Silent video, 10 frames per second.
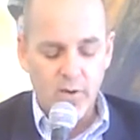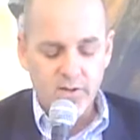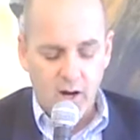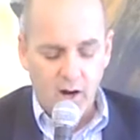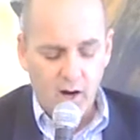
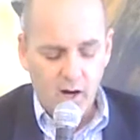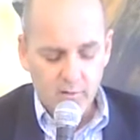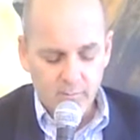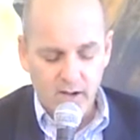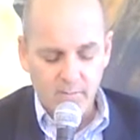For with the
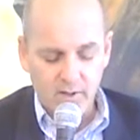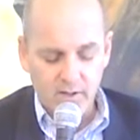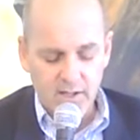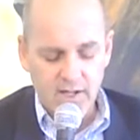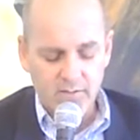heart
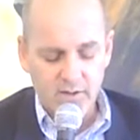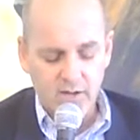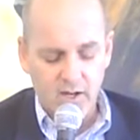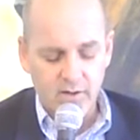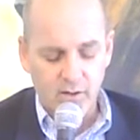man
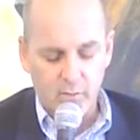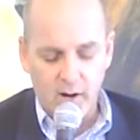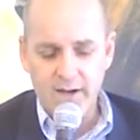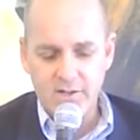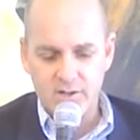believeth
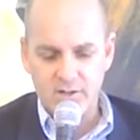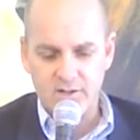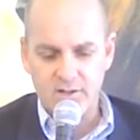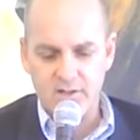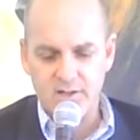unto
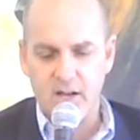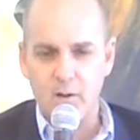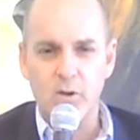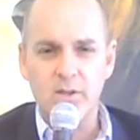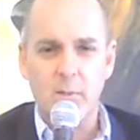
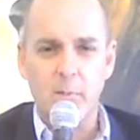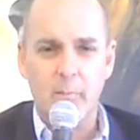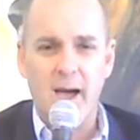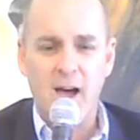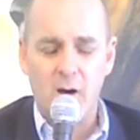righteousness, and
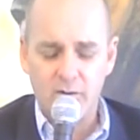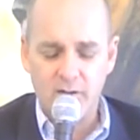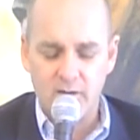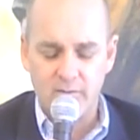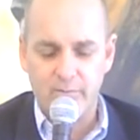with the
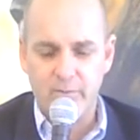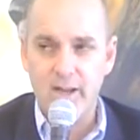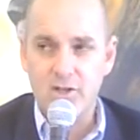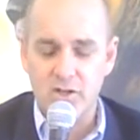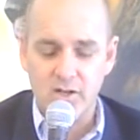mouth
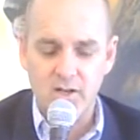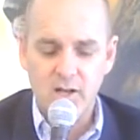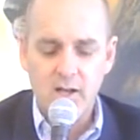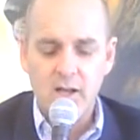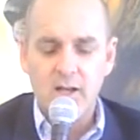
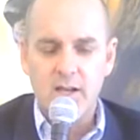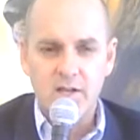confession